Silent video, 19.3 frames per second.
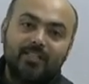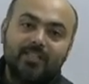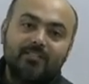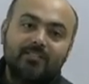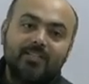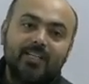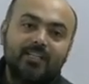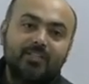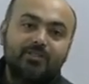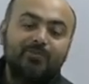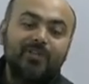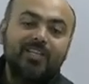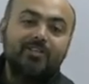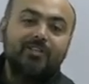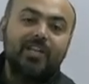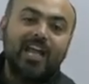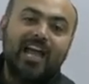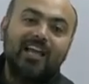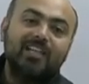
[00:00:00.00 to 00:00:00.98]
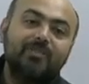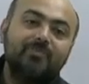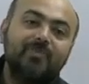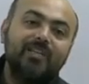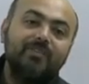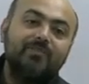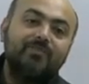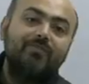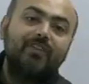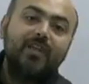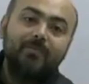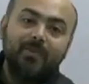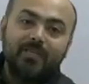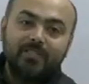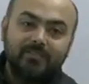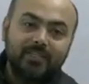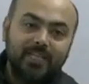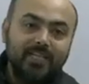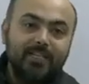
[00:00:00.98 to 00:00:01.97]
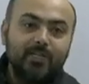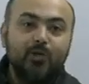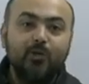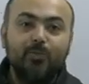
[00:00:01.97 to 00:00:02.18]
districts which has been famous in